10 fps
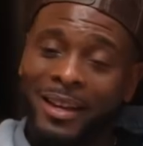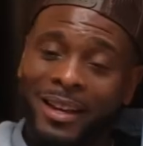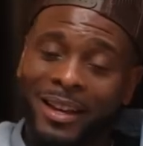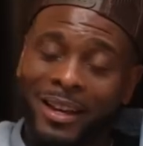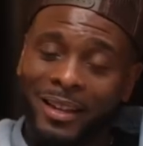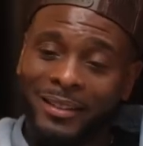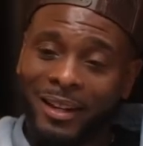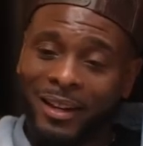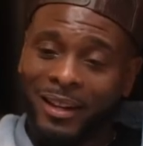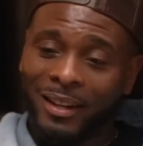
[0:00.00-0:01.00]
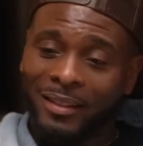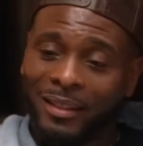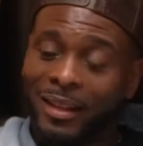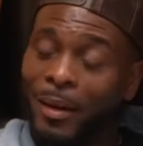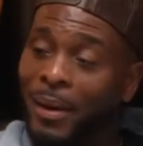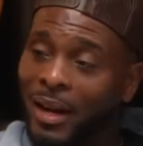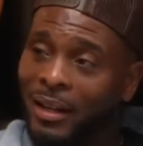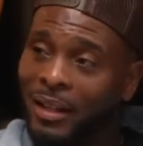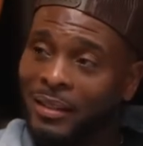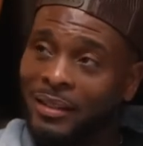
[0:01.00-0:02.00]
And the thing about
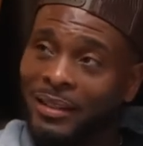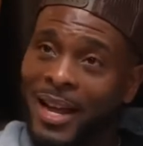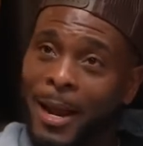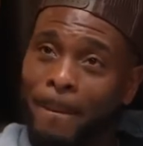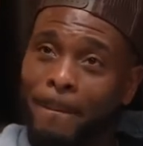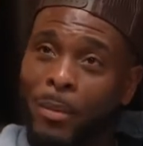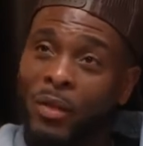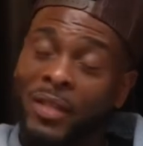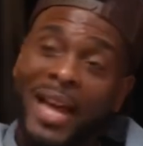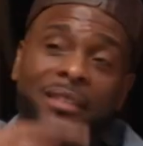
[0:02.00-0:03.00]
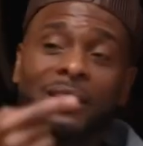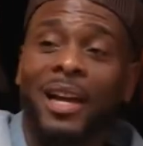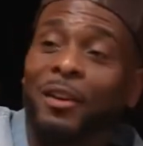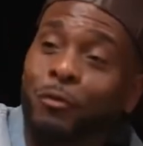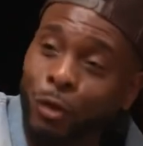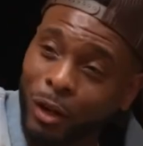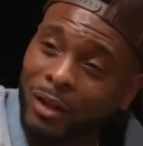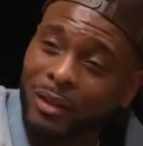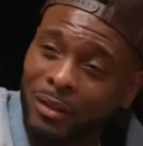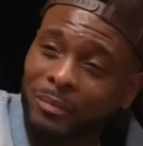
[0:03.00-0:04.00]
it is that on that side of
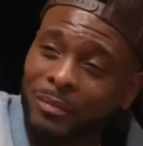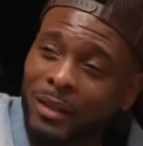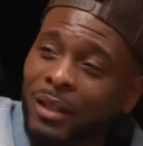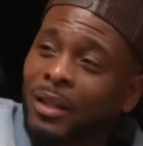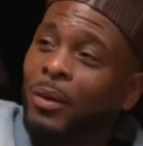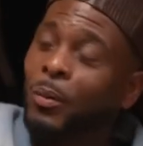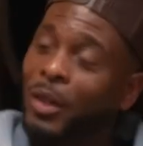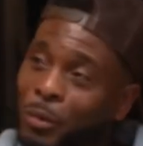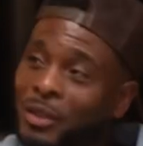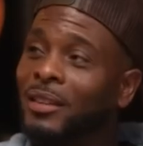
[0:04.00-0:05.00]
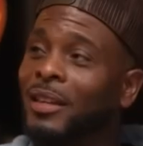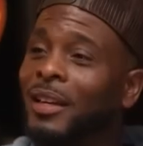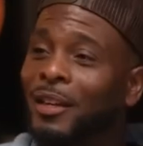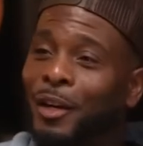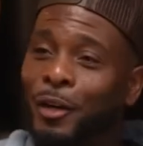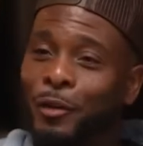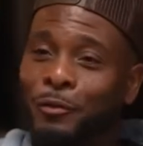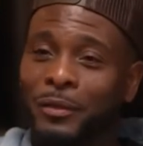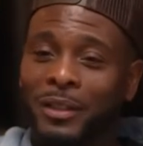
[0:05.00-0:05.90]
work, when it was a thing of,